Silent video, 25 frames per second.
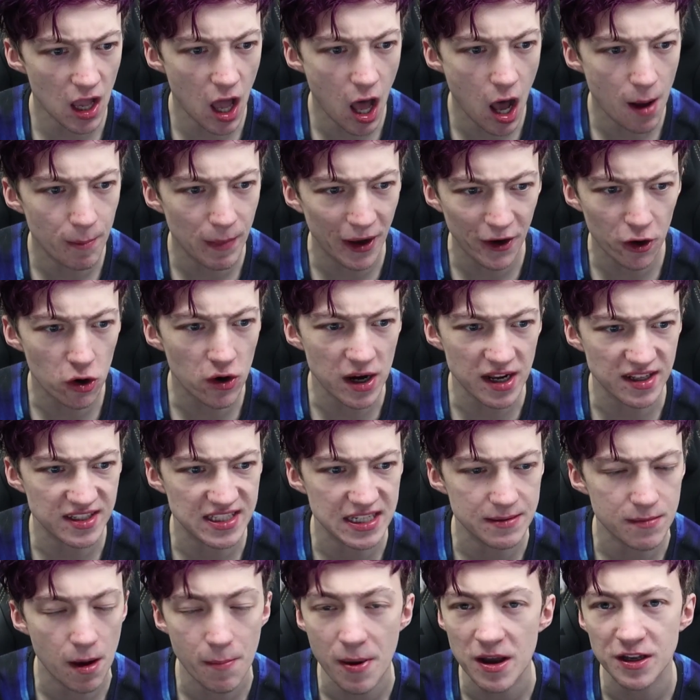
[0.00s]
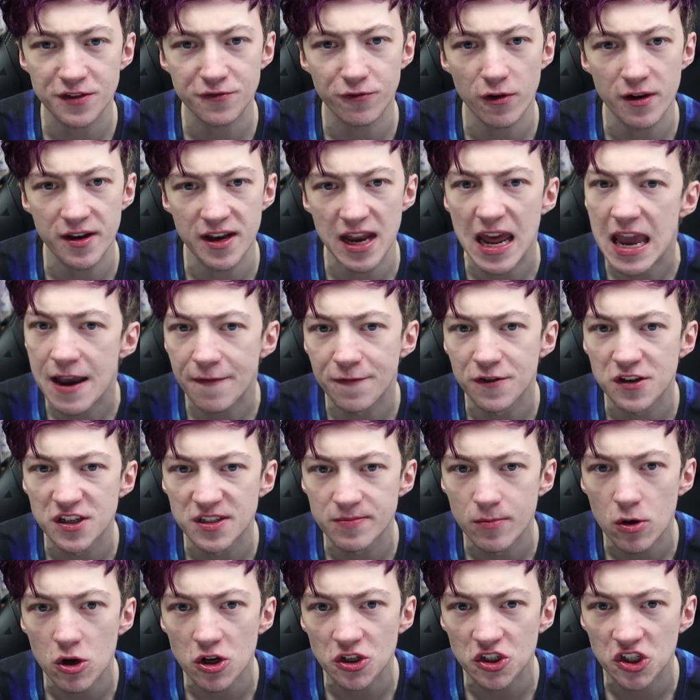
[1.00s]
Um, I don't get to see my best friend Nathan as
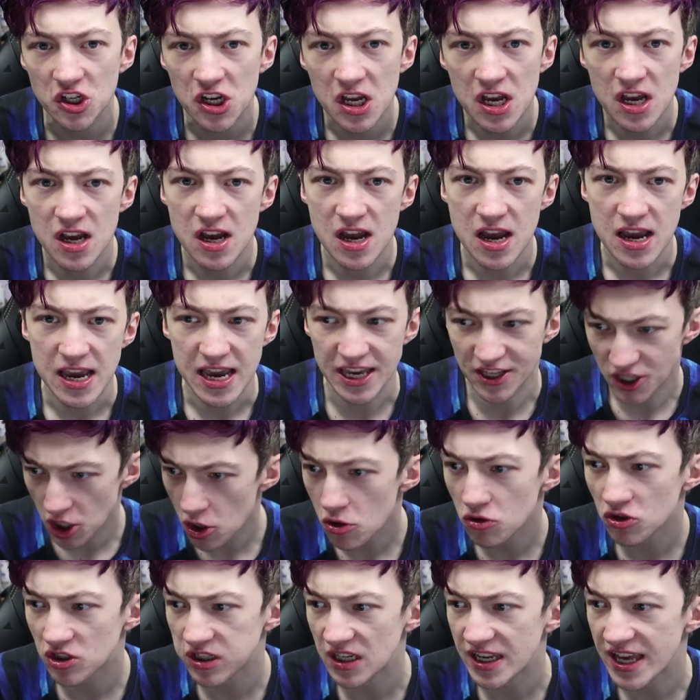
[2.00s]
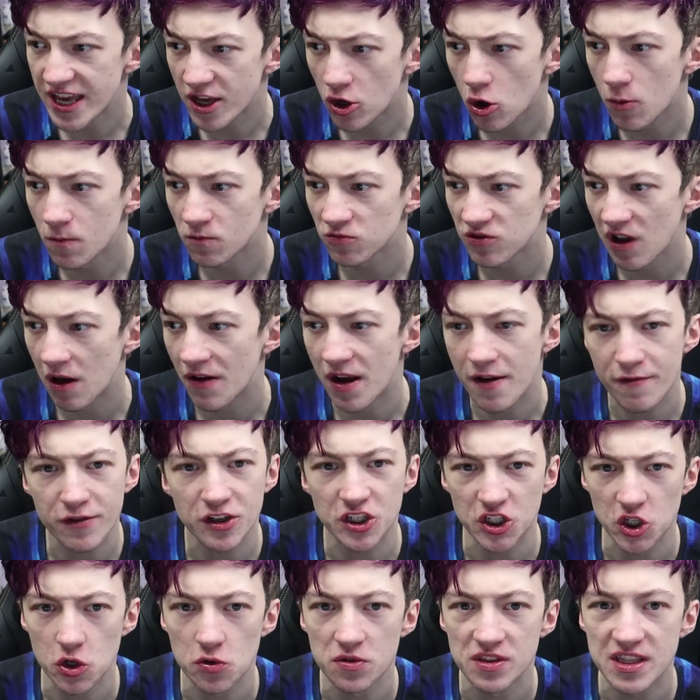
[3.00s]
much. Usually he comes down every
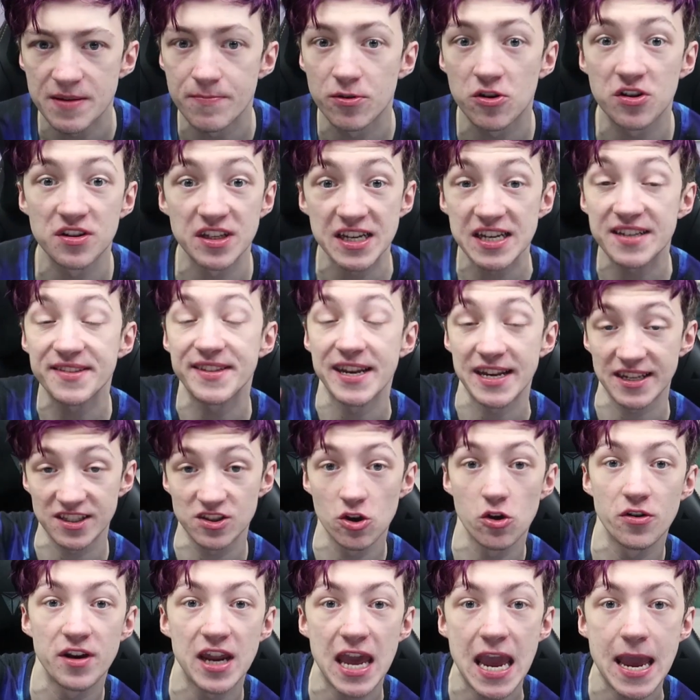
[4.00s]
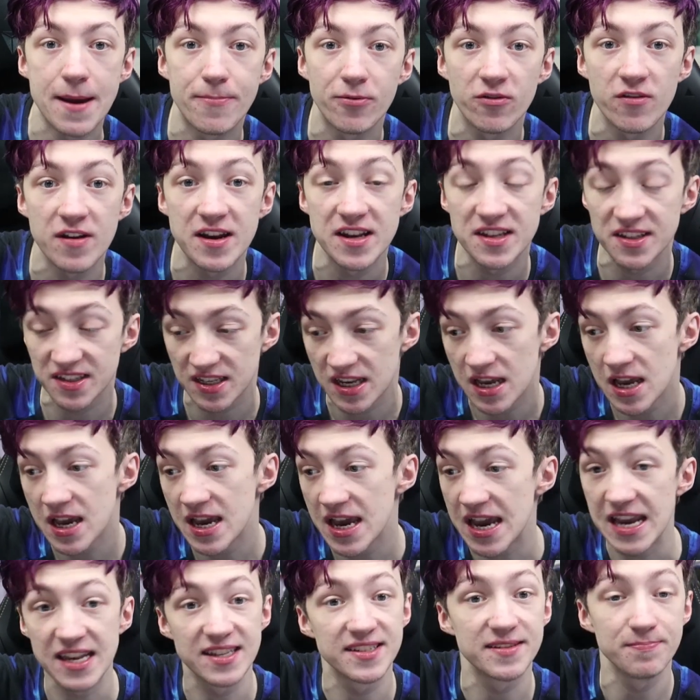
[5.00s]
Tuesday because his next door neighbour is
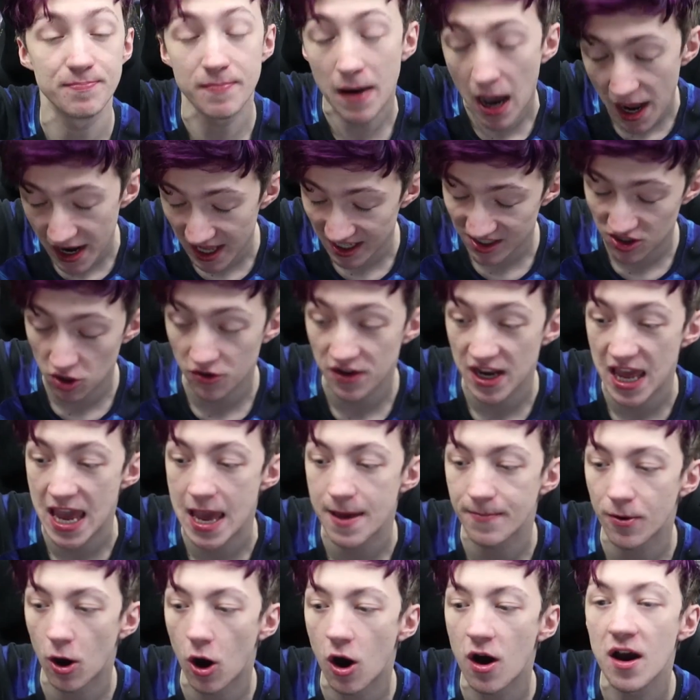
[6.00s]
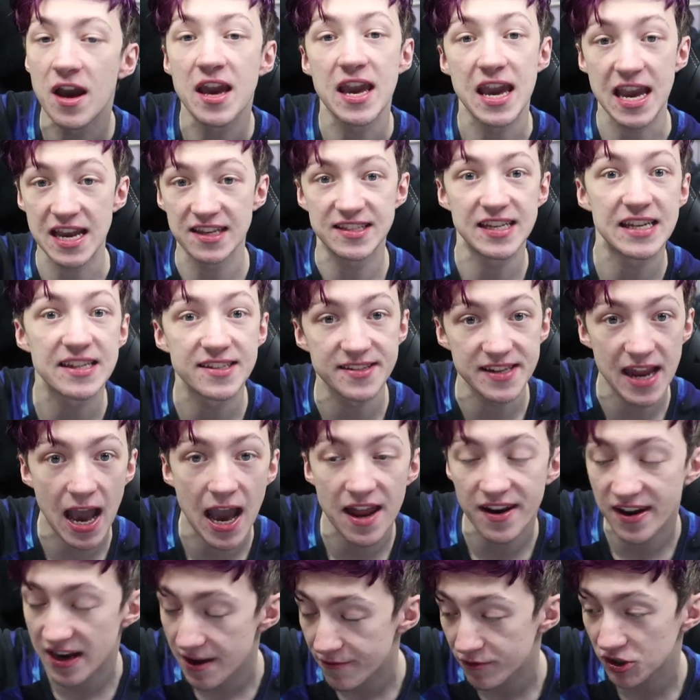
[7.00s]
his my next door neighbour is his
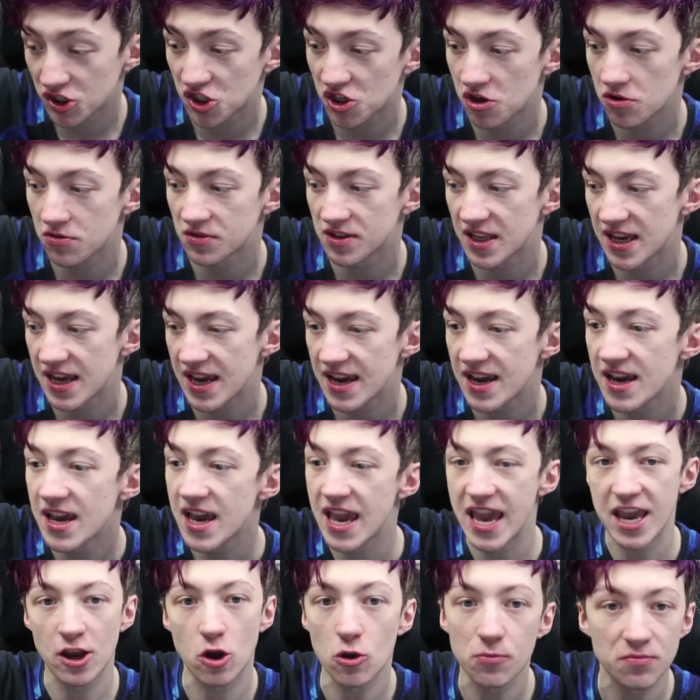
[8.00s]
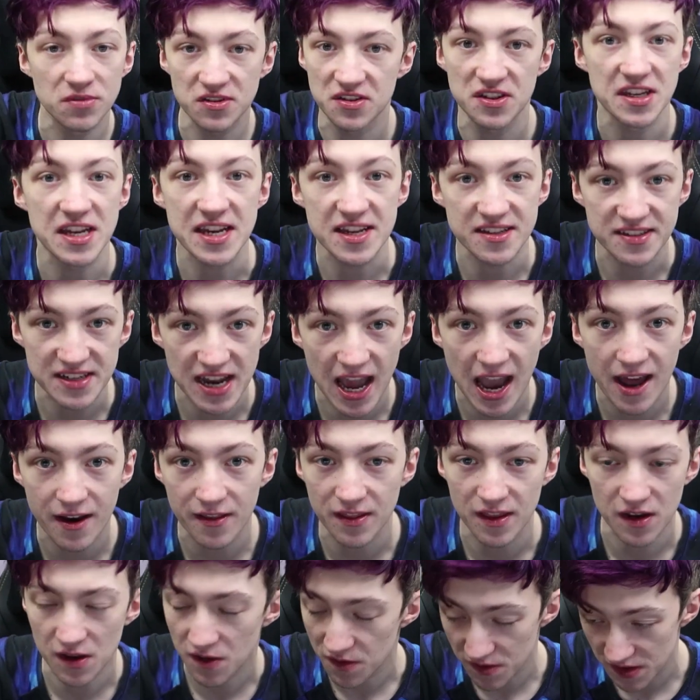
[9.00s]
nan, and every Tuesday he comes to see his nan,
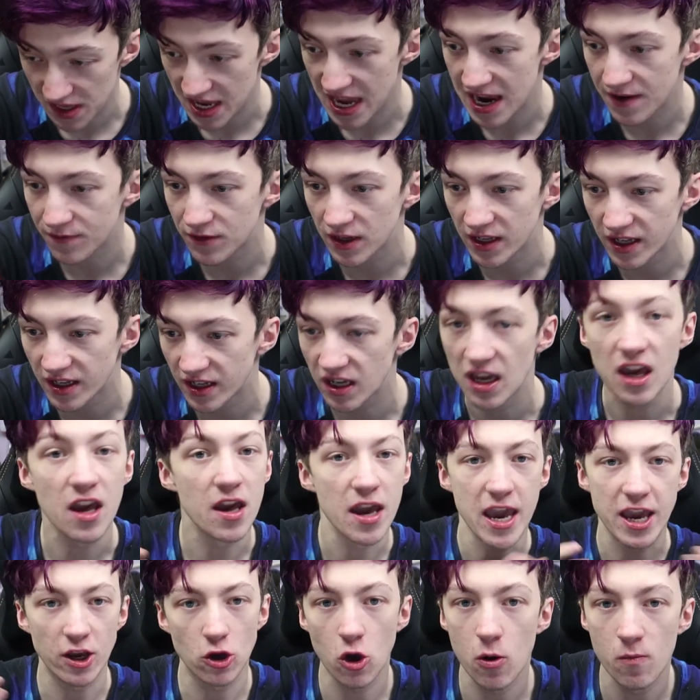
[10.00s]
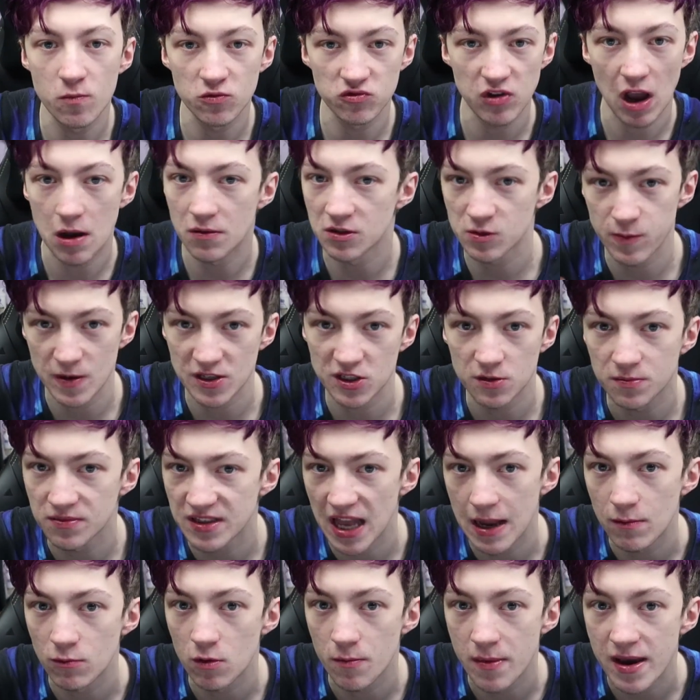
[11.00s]
and then in the evening he comes round and spends some
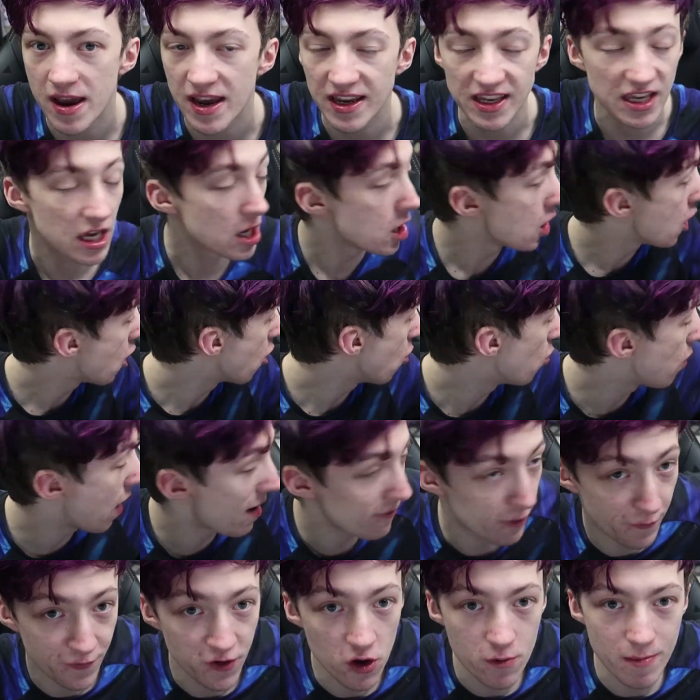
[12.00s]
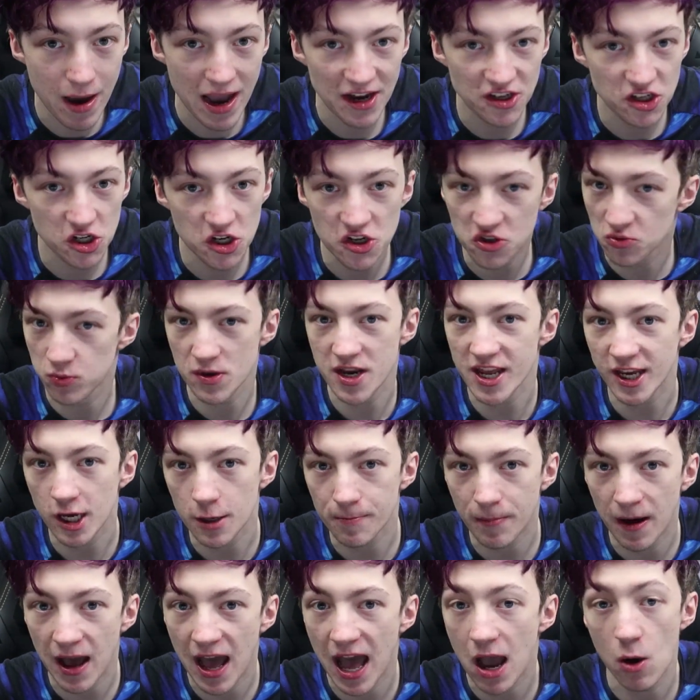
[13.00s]
time with me. We have a few matches, we dick
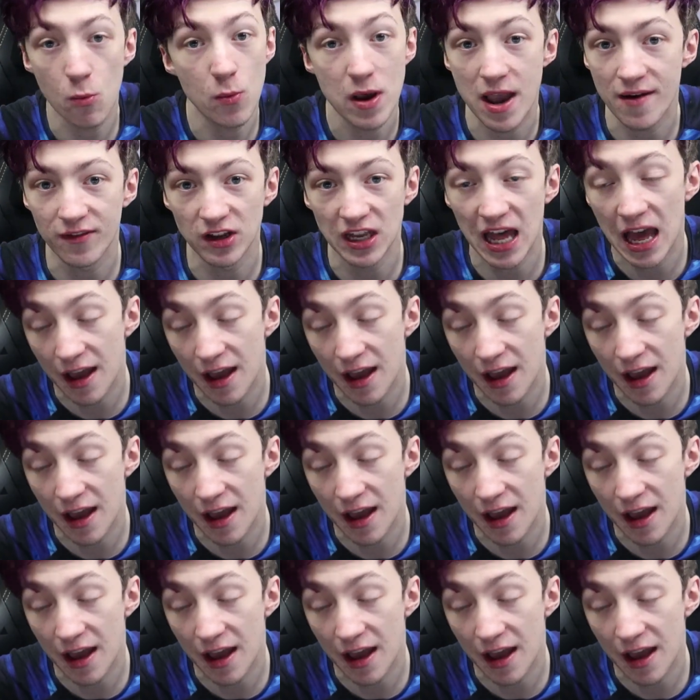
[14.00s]
about, and we have a